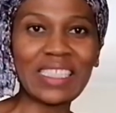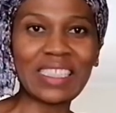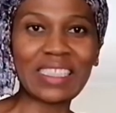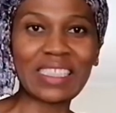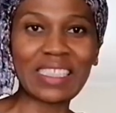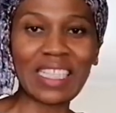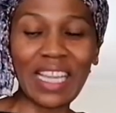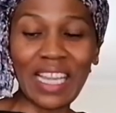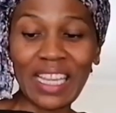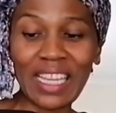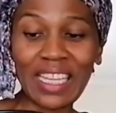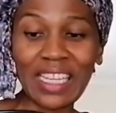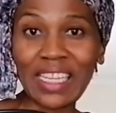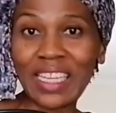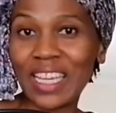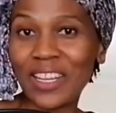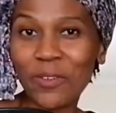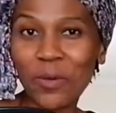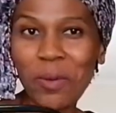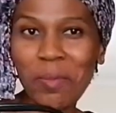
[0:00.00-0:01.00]
saying,
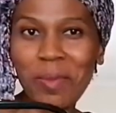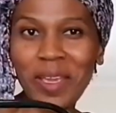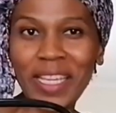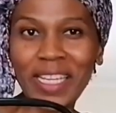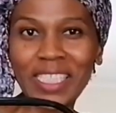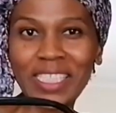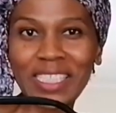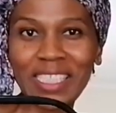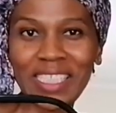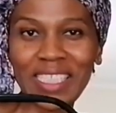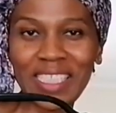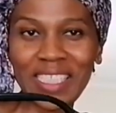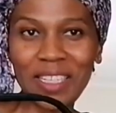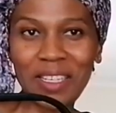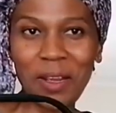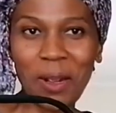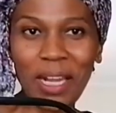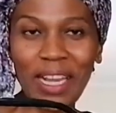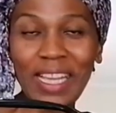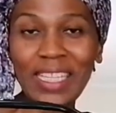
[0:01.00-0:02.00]
can we make
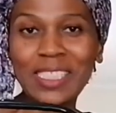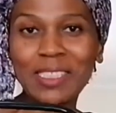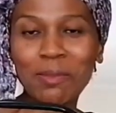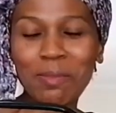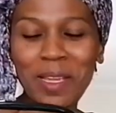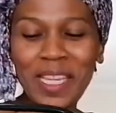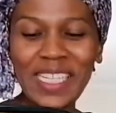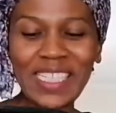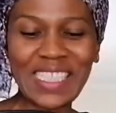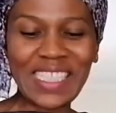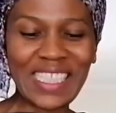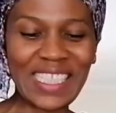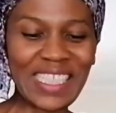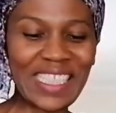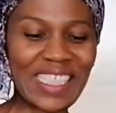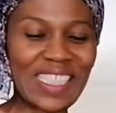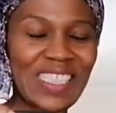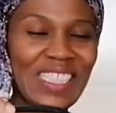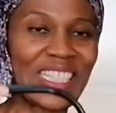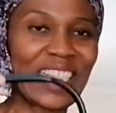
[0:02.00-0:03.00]
tea? Let's make
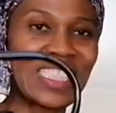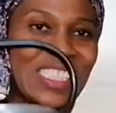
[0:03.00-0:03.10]
tea.